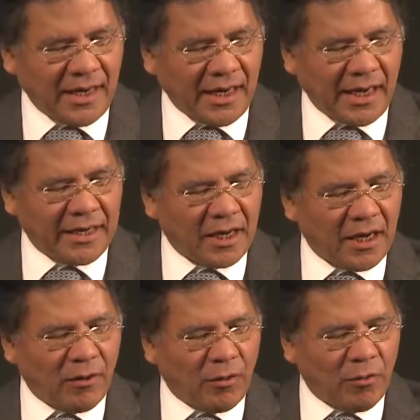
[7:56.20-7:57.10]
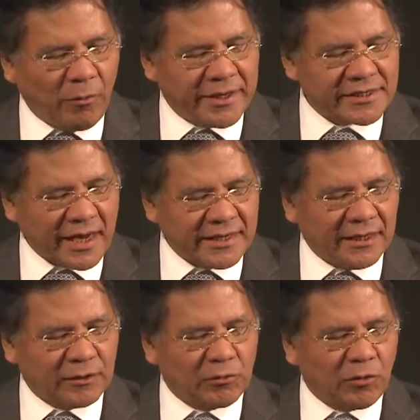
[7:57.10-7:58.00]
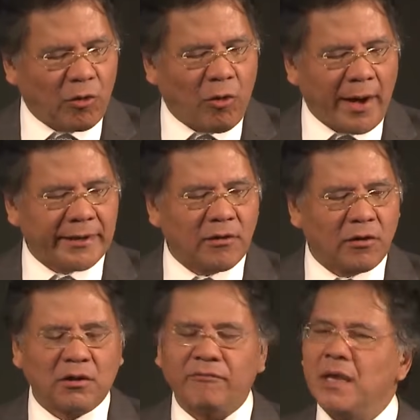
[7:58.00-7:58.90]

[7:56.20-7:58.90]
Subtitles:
And we decided to do quite a lot of